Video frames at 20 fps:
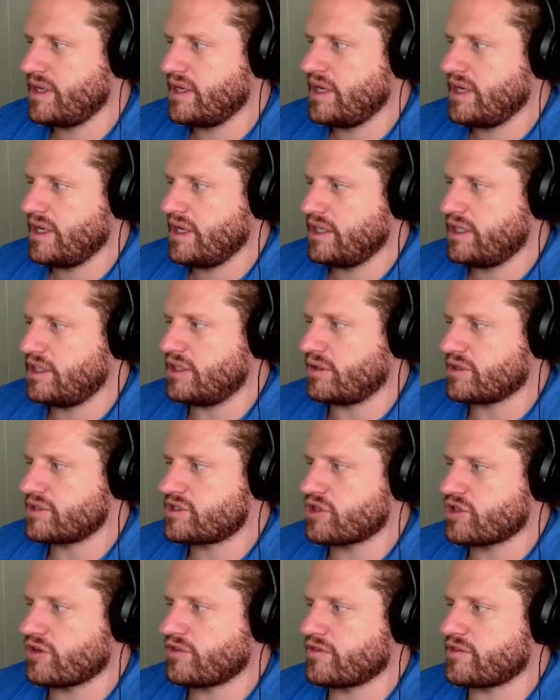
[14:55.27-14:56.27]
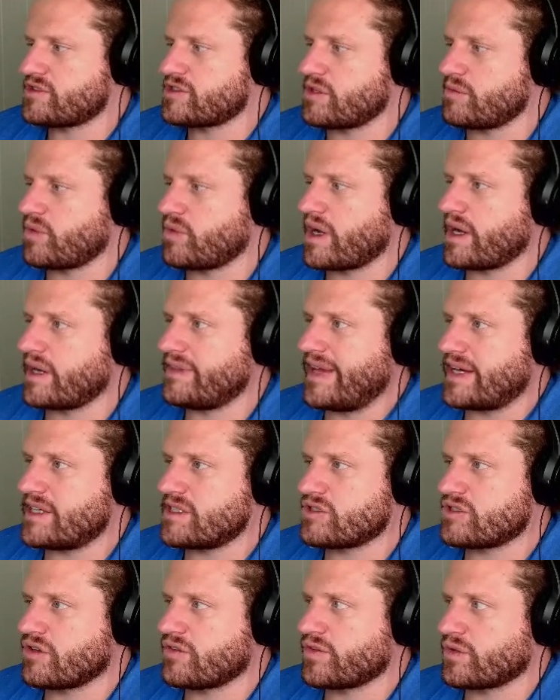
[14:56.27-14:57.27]
a server somewhere, and that
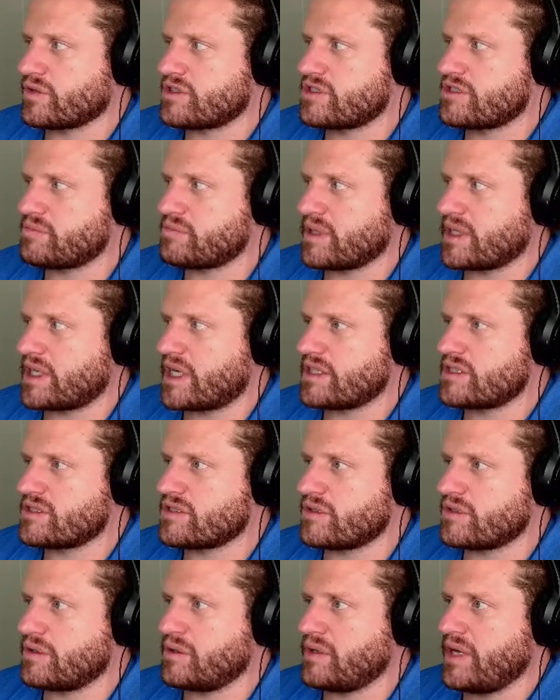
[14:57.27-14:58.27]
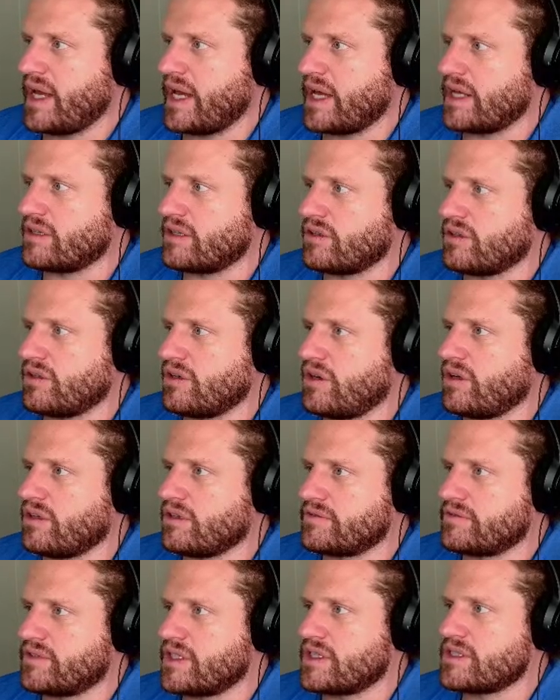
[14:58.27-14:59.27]
server would split it. So it would handle all
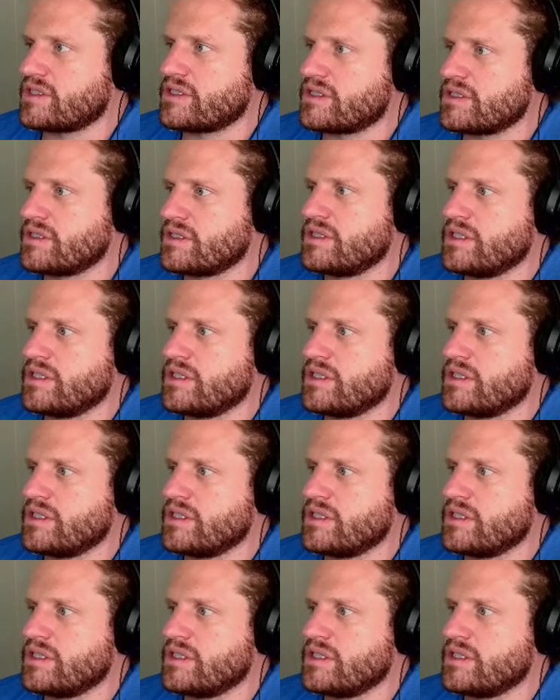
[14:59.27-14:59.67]
of this